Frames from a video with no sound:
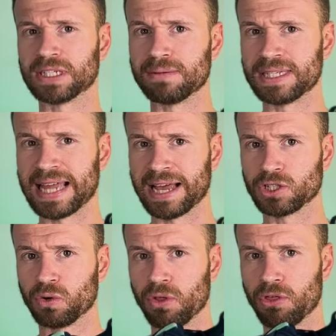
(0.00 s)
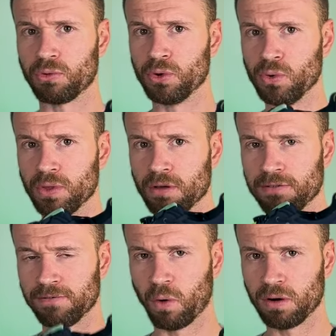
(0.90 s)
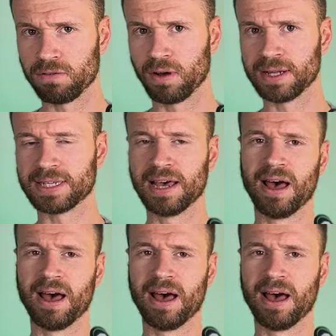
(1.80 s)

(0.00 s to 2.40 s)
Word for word: substantial through the forefoot,